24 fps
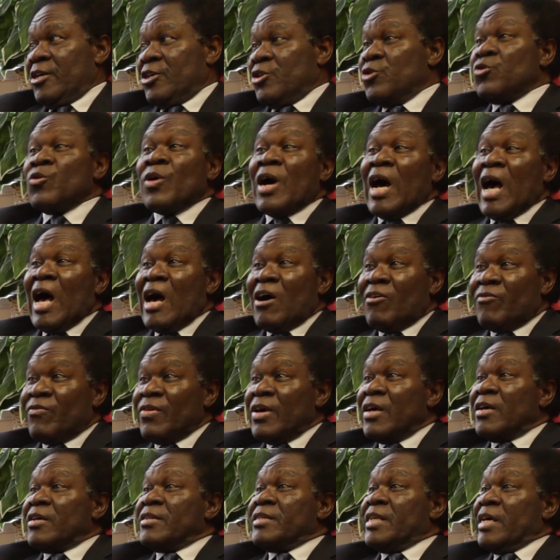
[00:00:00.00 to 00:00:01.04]
You have
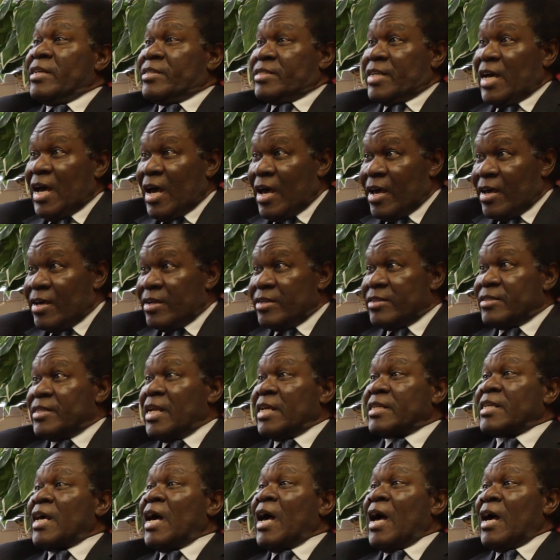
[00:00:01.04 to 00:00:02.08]
the tires
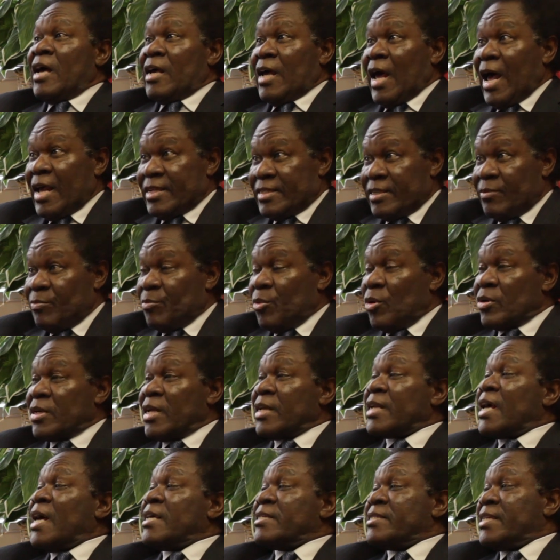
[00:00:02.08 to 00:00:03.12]
that are as
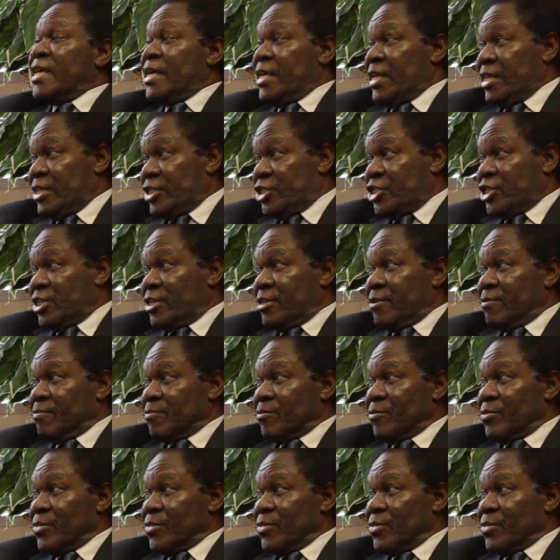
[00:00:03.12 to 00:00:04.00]
important as the engine.